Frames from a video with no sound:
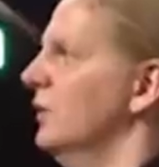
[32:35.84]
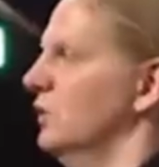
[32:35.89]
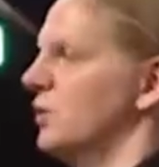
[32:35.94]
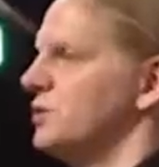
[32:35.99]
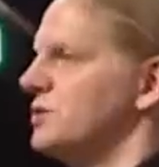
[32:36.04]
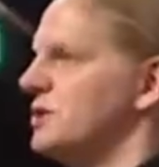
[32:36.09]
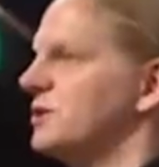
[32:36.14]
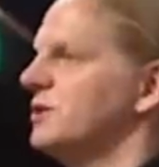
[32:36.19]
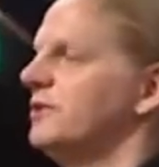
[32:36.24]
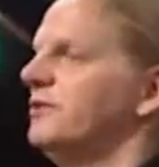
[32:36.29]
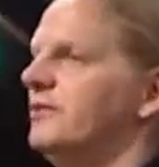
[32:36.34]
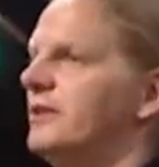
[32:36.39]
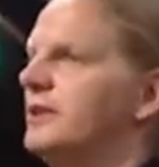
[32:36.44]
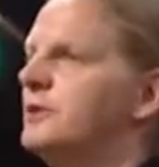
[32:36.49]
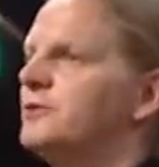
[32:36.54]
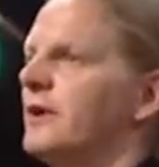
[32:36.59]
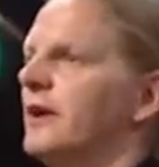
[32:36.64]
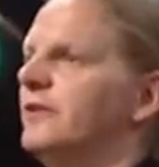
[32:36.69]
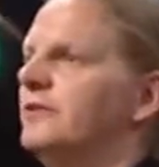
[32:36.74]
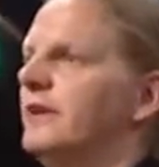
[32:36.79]
not just because it's
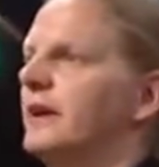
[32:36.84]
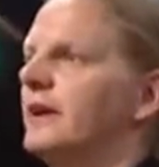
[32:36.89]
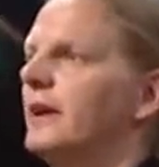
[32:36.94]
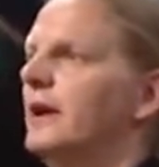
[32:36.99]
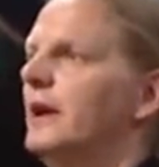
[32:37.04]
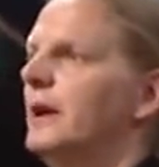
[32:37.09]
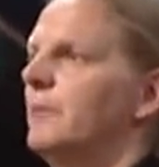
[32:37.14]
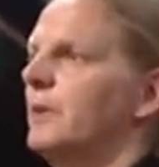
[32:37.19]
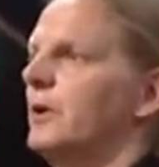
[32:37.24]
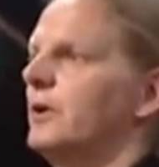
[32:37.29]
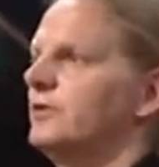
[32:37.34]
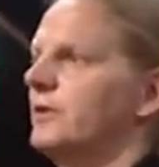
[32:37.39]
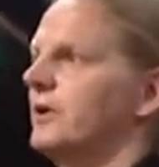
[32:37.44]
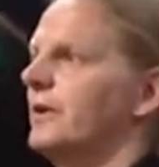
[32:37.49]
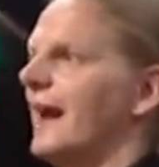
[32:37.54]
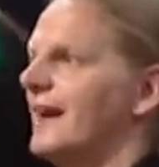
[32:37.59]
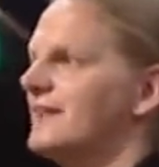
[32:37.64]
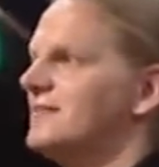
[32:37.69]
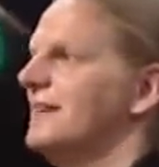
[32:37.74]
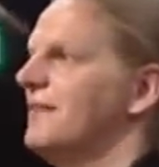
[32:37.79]
interesting, because it
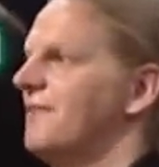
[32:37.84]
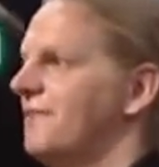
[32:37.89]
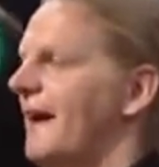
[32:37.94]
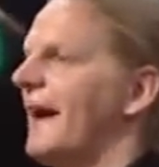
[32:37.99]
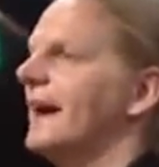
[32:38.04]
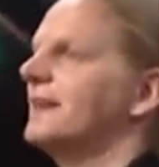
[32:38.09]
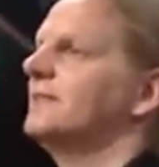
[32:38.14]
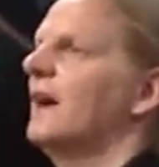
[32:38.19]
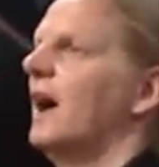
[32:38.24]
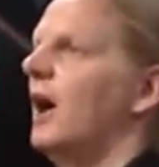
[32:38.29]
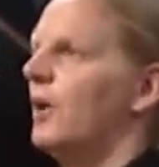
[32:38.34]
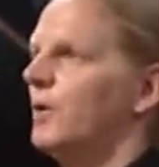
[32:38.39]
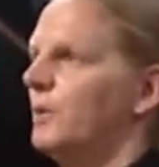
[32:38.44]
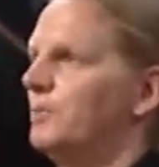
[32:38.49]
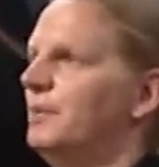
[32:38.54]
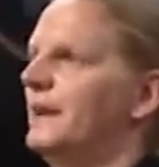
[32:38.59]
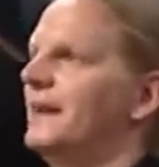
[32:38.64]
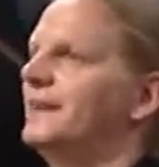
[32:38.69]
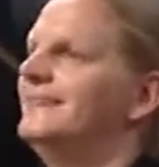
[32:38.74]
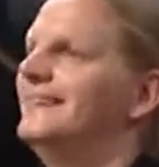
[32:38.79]
could actually affect our
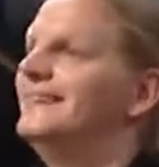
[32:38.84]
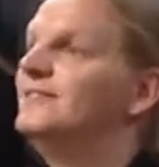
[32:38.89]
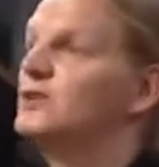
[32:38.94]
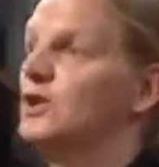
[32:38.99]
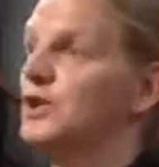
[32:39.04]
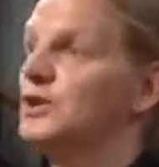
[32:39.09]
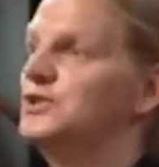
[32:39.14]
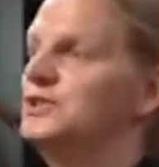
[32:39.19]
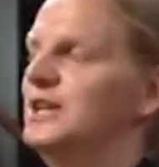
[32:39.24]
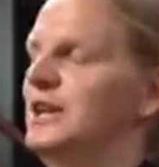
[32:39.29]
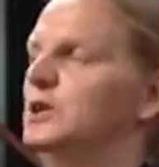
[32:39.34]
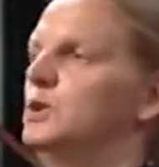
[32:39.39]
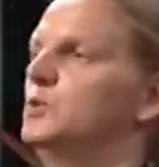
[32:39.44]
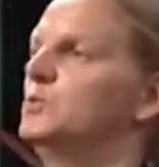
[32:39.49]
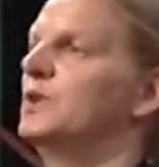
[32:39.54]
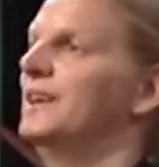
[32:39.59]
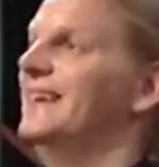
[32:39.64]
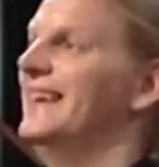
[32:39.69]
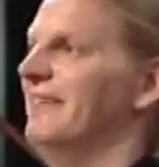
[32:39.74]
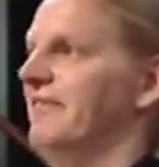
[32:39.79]
ability to continue
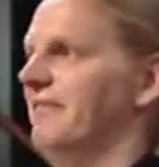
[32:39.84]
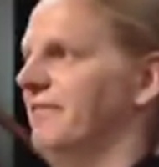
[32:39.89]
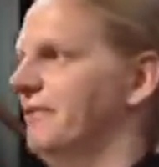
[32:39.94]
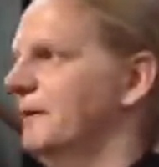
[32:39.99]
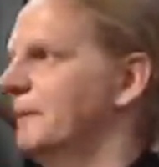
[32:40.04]
to live.